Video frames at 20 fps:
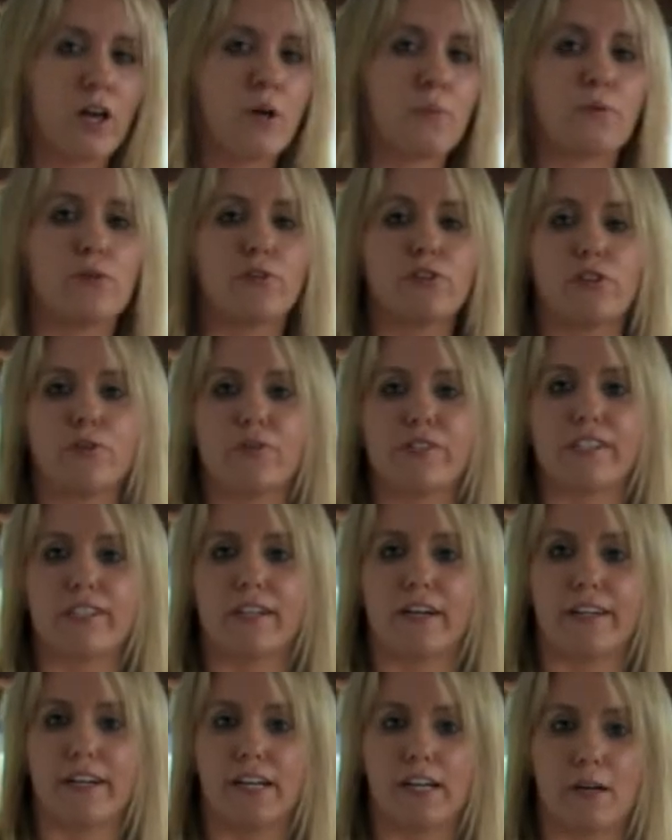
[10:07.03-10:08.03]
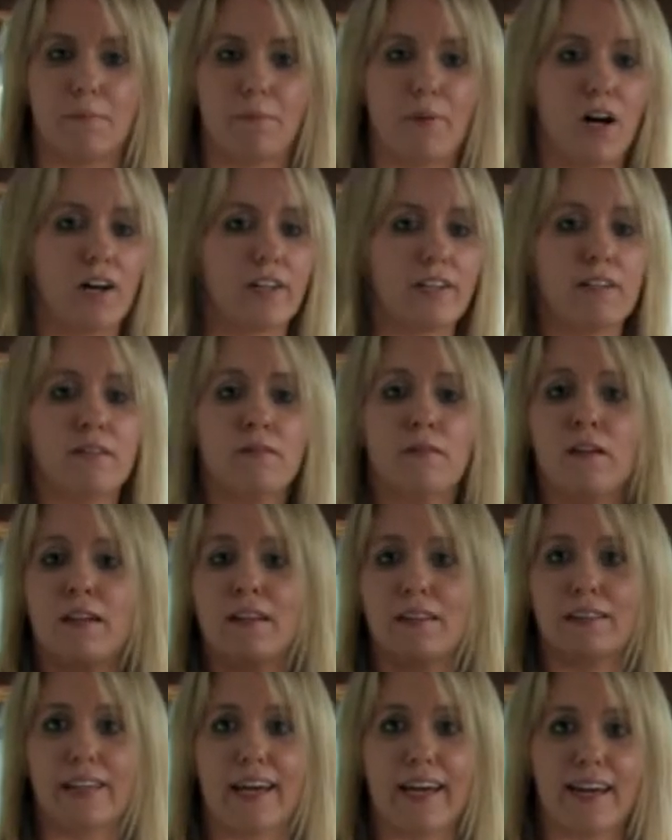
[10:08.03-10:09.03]
produced on
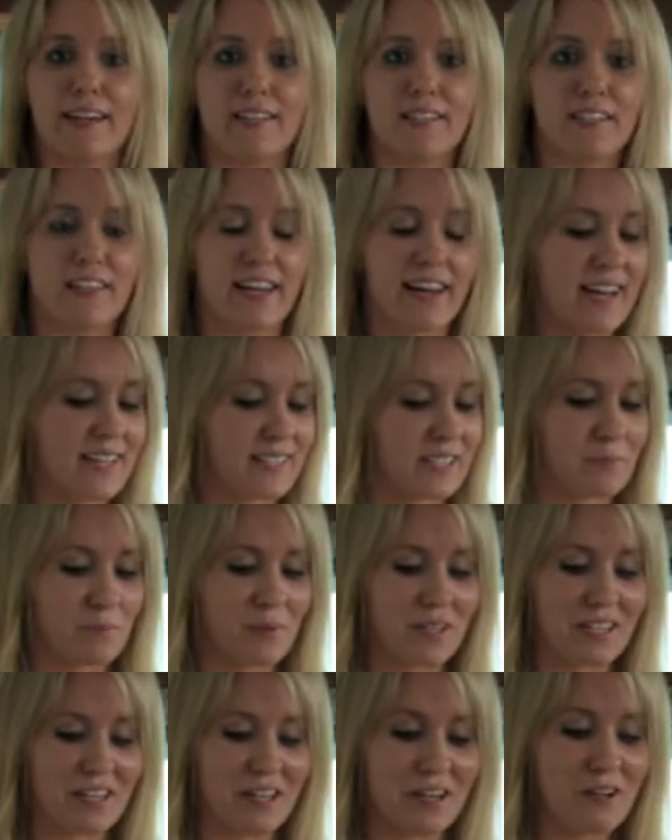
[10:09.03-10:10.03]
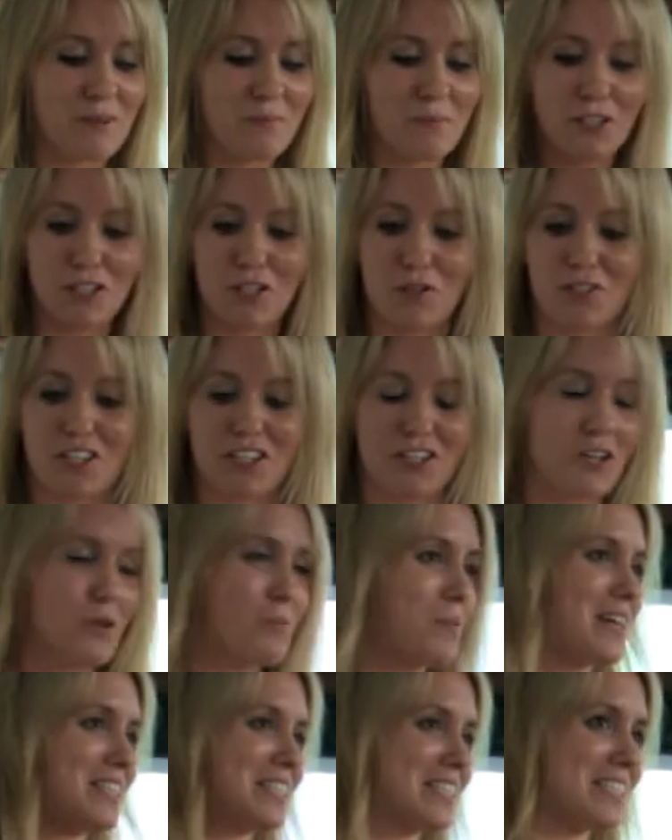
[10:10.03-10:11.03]
land that hasn't been polluted, no
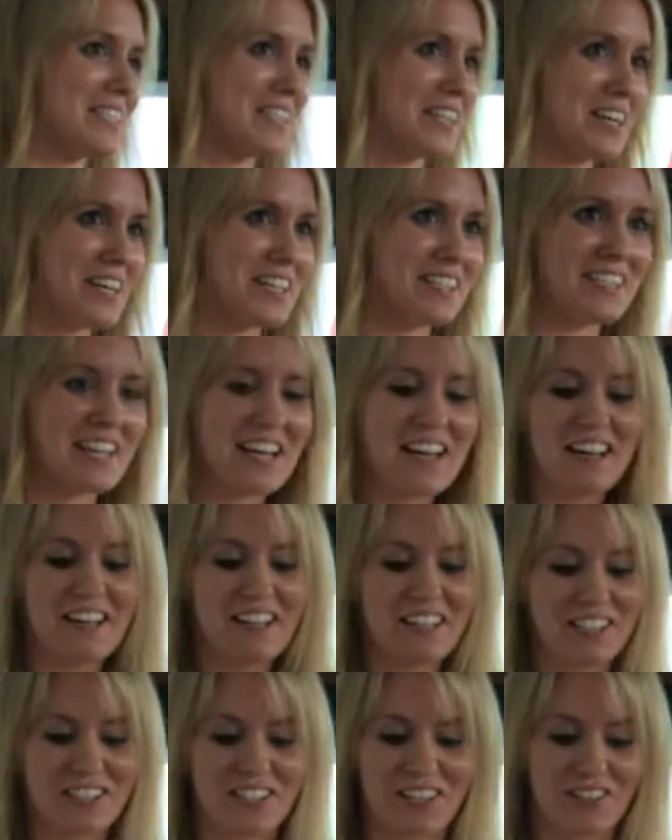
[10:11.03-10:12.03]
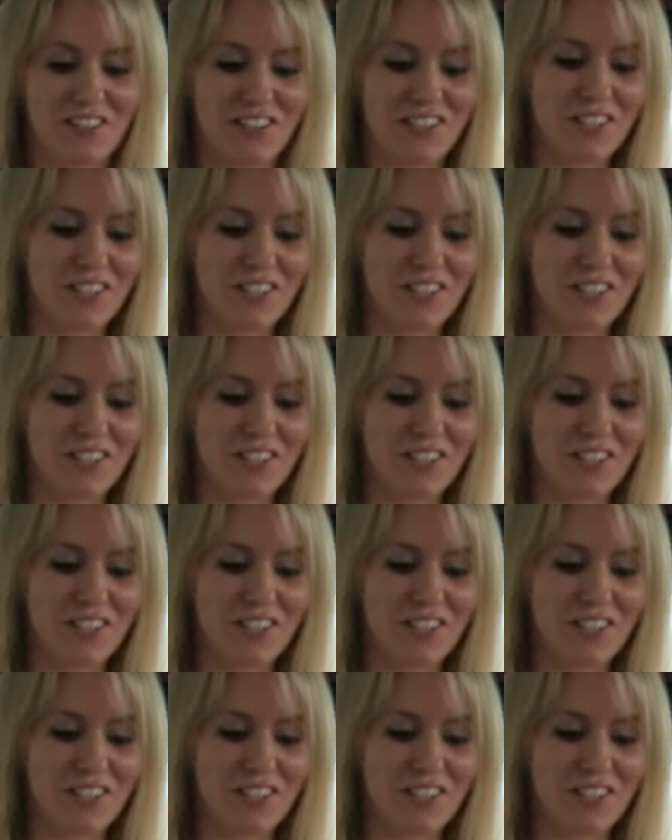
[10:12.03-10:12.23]
pesticides, etc.